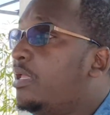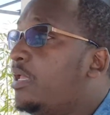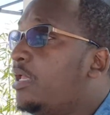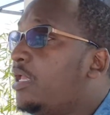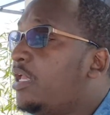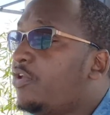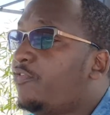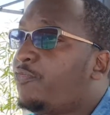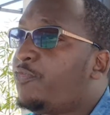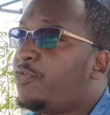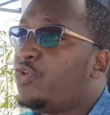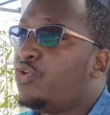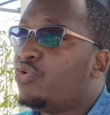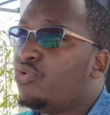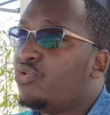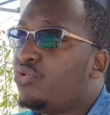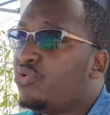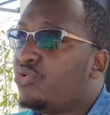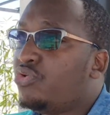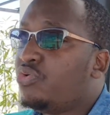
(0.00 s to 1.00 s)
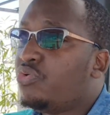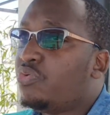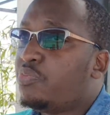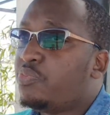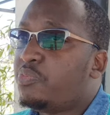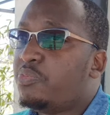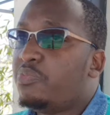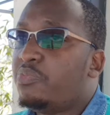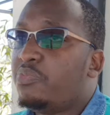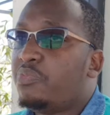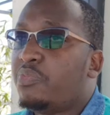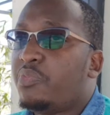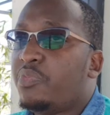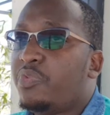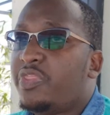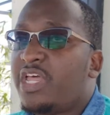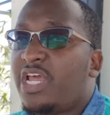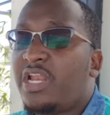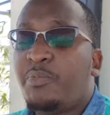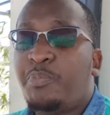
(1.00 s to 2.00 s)
If you
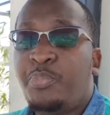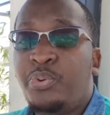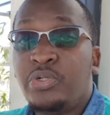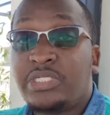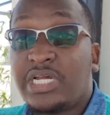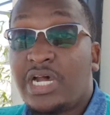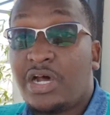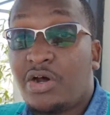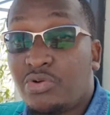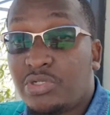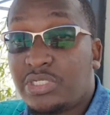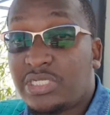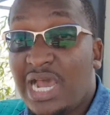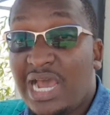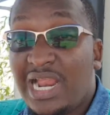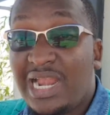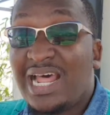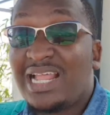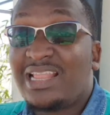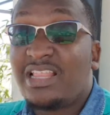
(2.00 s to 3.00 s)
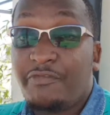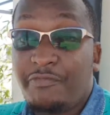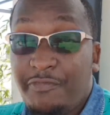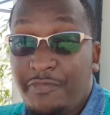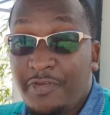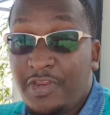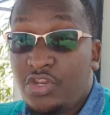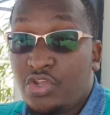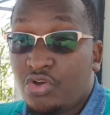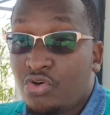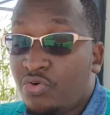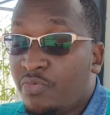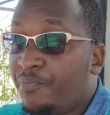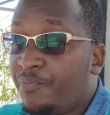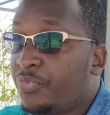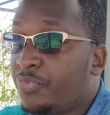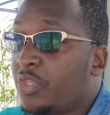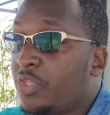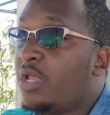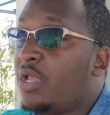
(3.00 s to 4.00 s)
then put out another video,
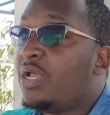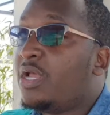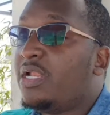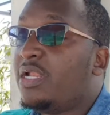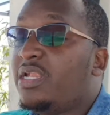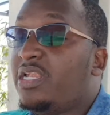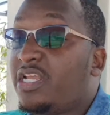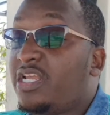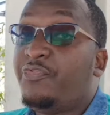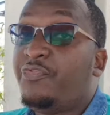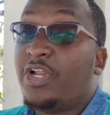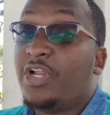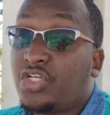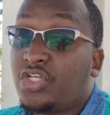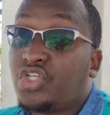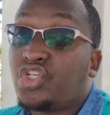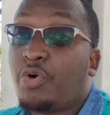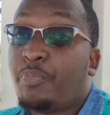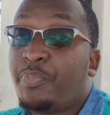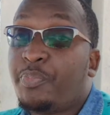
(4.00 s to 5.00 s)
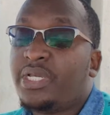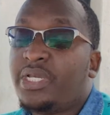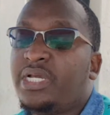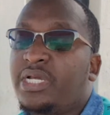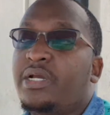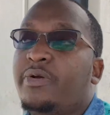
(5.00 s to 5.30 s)
different topic,